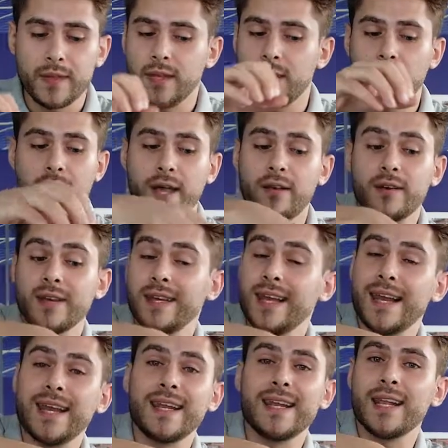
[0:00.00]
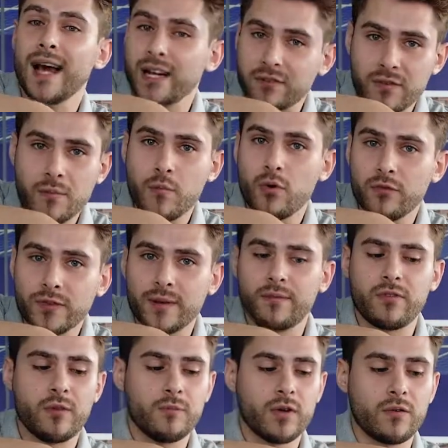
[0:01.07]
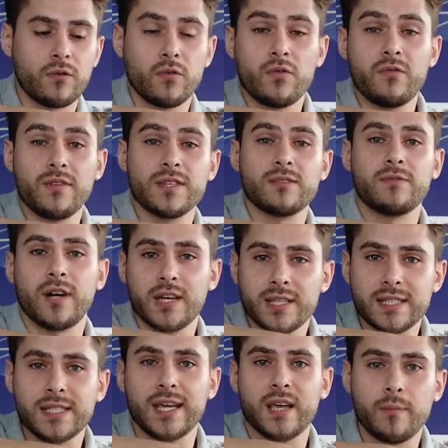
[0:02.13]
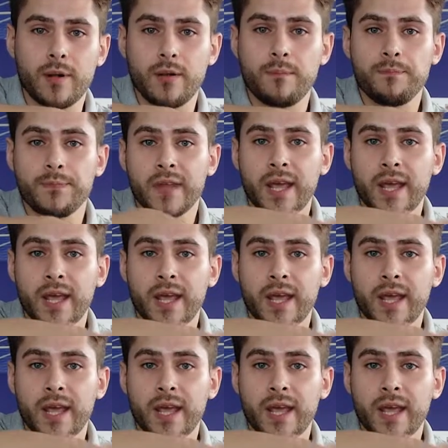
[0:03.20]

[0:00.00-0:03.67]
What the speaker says: You can really not remove them from your roof, it's very stable.